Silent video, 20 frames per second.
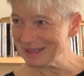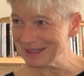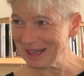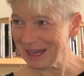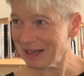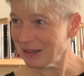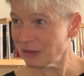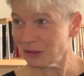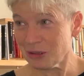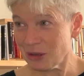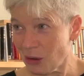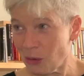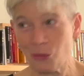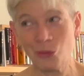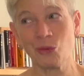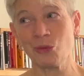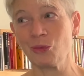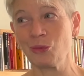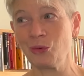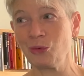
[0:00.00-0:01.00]
I don't
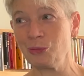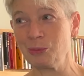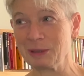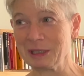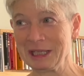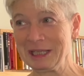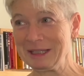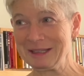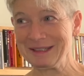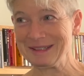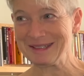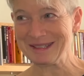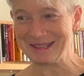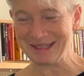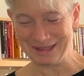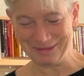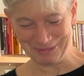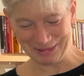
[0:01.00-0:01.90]
know who played this thing